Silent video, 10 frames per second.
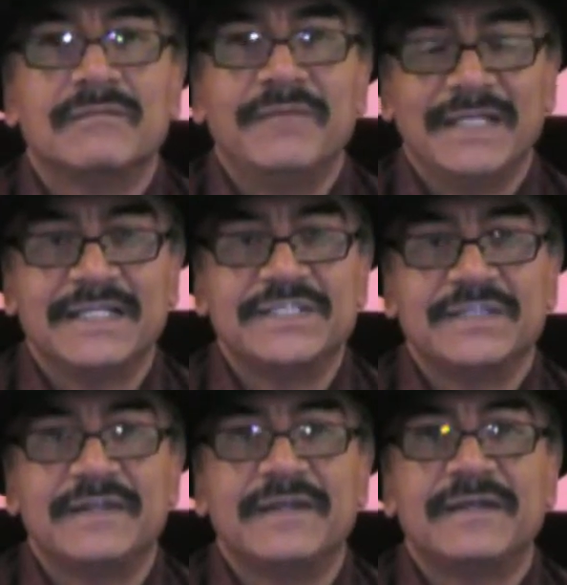village
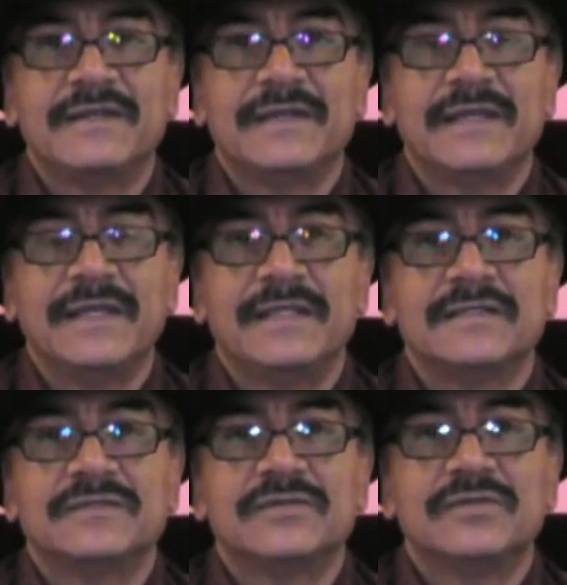in there, and
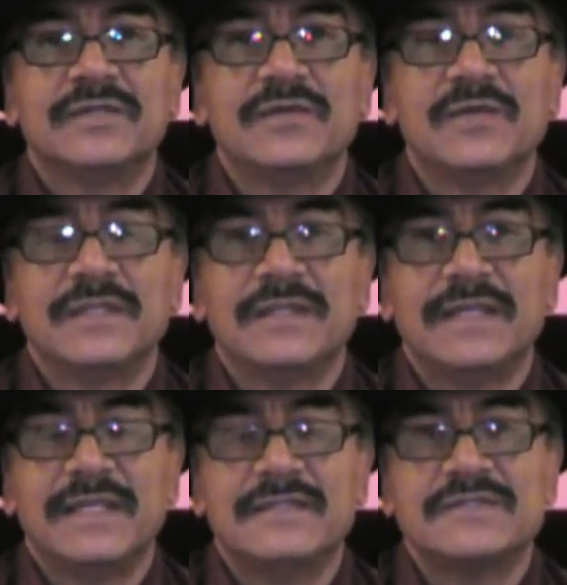so they want the
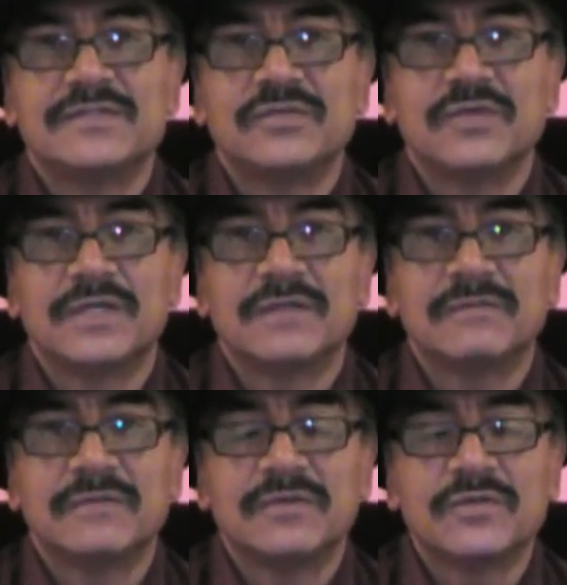kids to
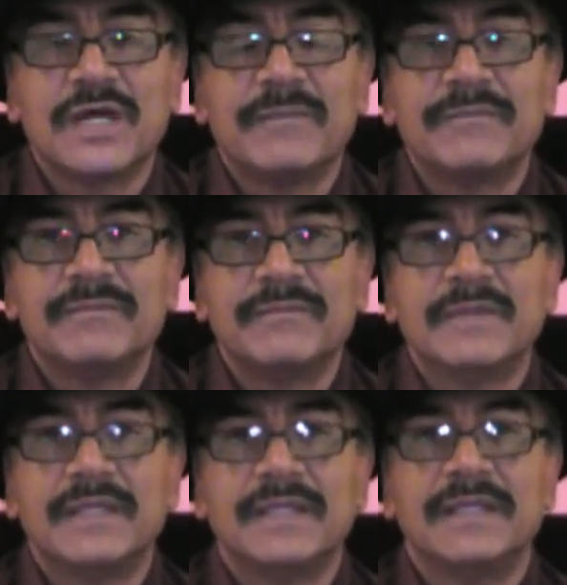grow up
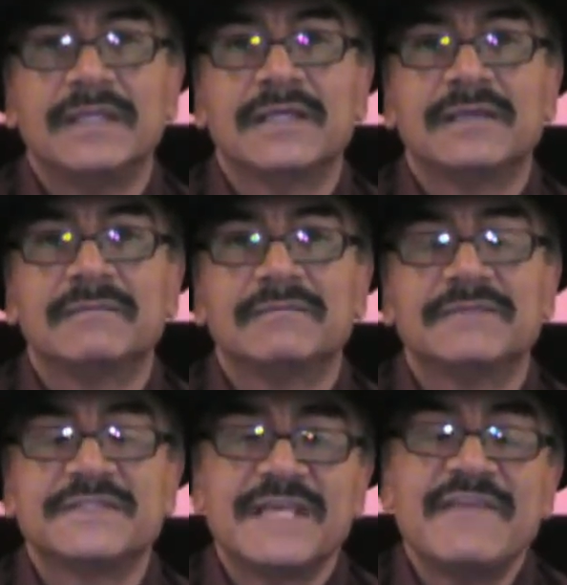in a
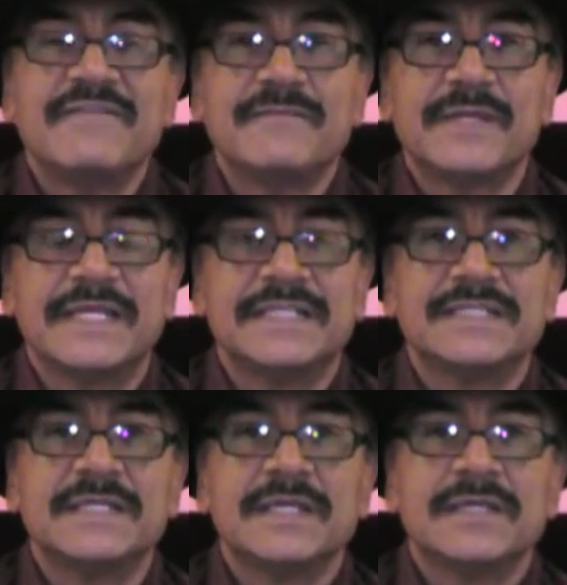safe
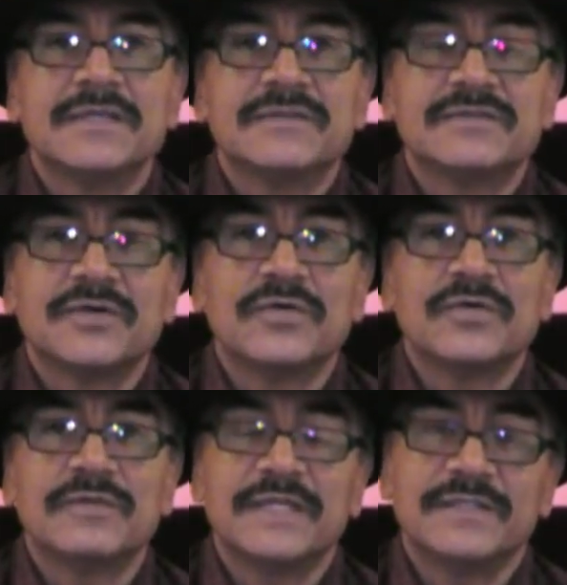place.
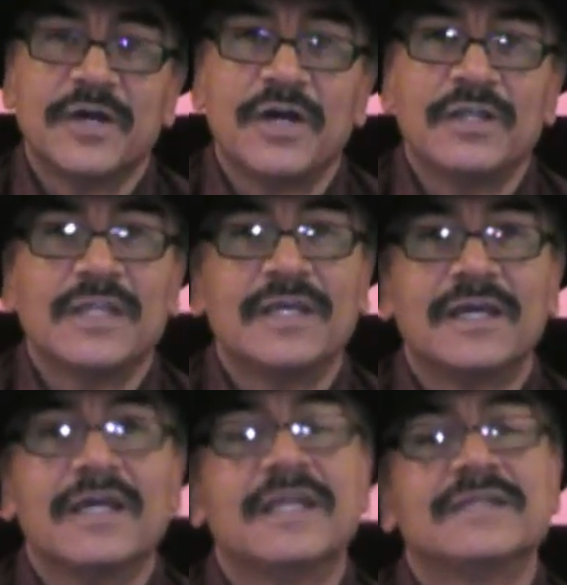So they thought,
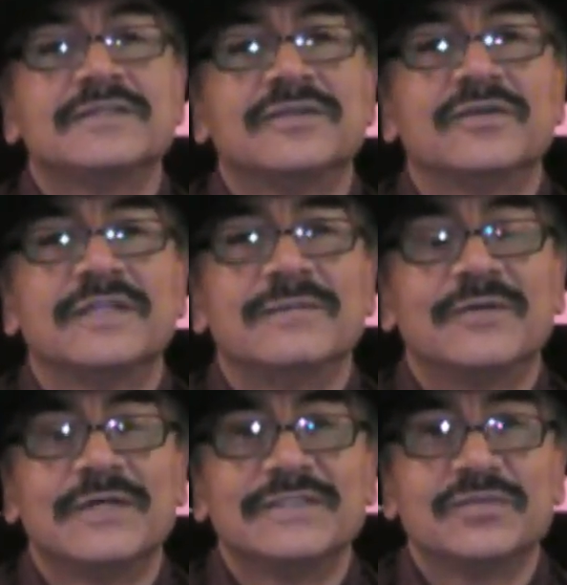and so they
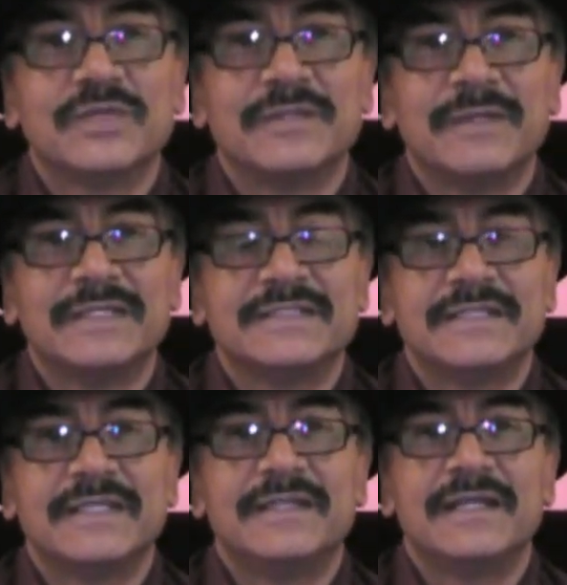brought us to Guatemala
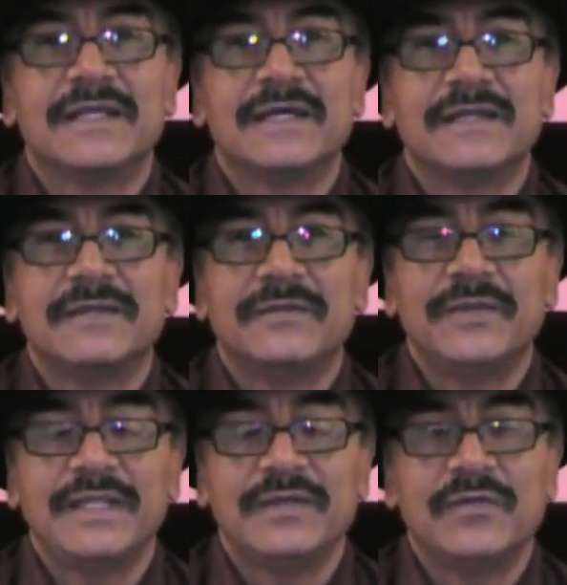City. That it
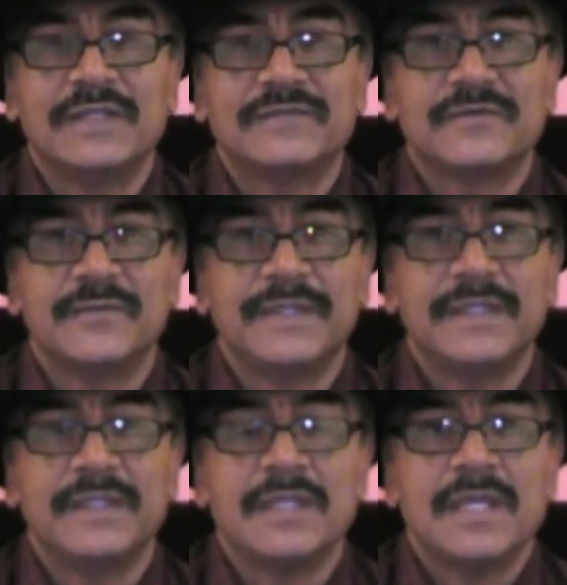really was, for
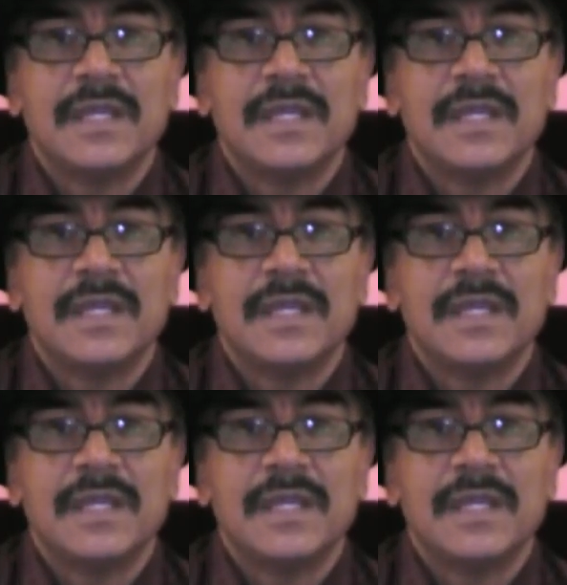me,